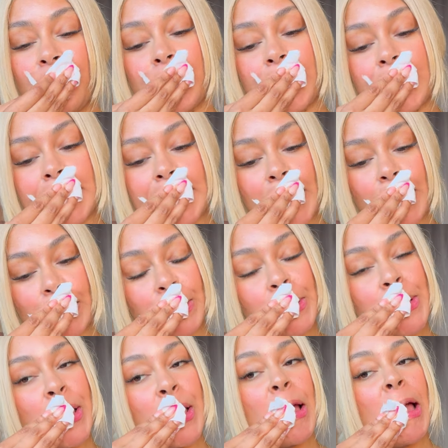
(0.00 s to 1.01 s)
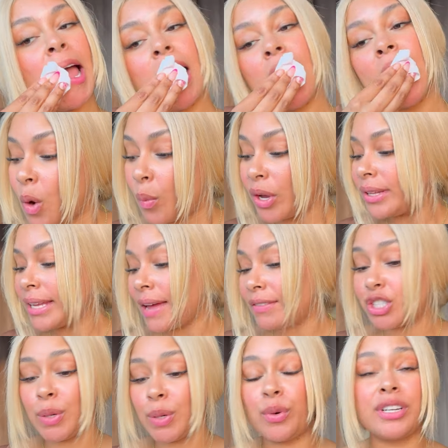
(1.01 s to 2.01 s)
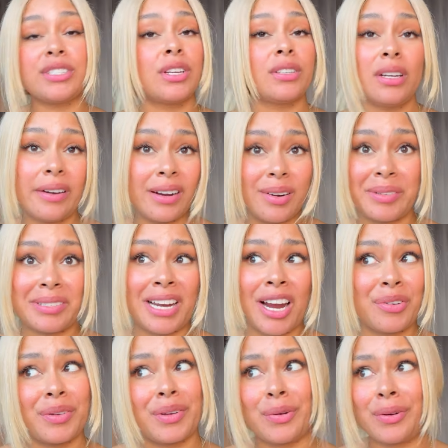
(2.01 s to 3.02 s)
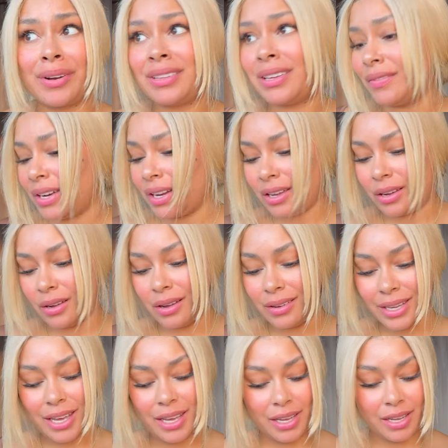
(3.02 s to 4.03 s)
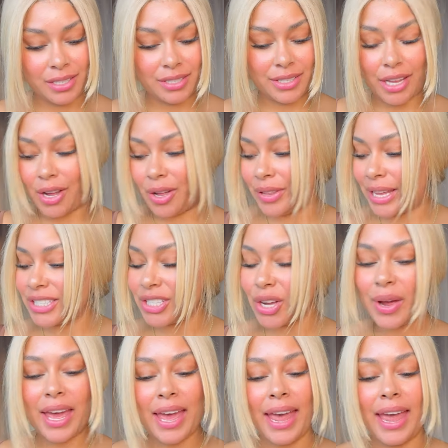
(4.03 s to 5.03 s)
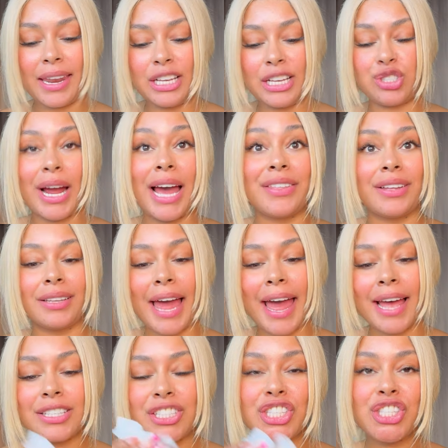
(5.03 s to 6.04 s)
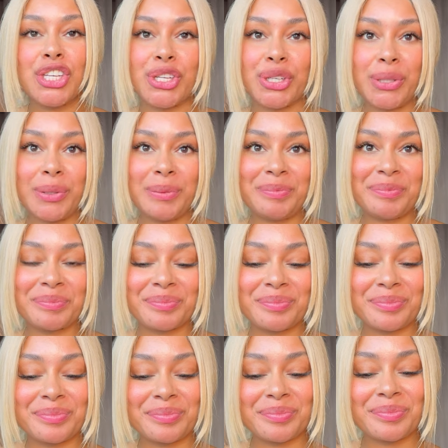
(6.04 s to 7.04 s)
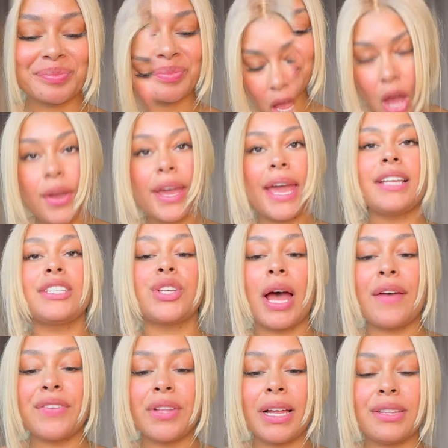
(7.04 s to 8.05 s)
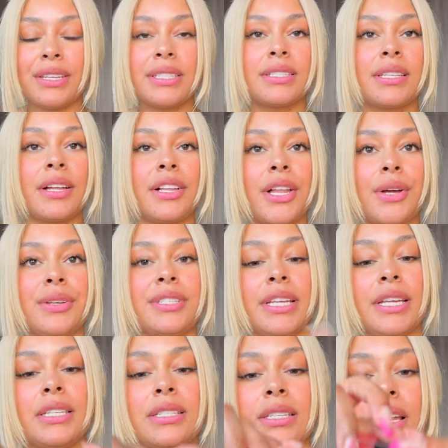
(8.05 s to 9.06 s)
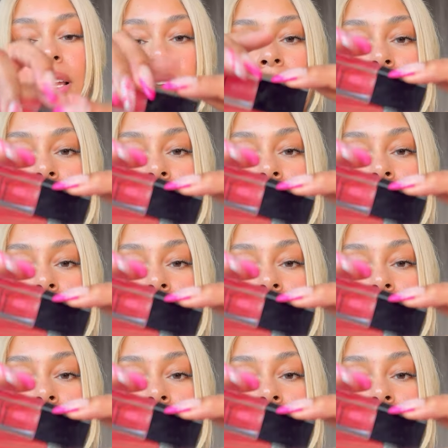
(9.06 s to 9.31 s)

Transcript: for itself. We only have two more, so your girl is not re-recording that video, okay? So let's go ahead and try the last two. Okay, so I feel like this is the closest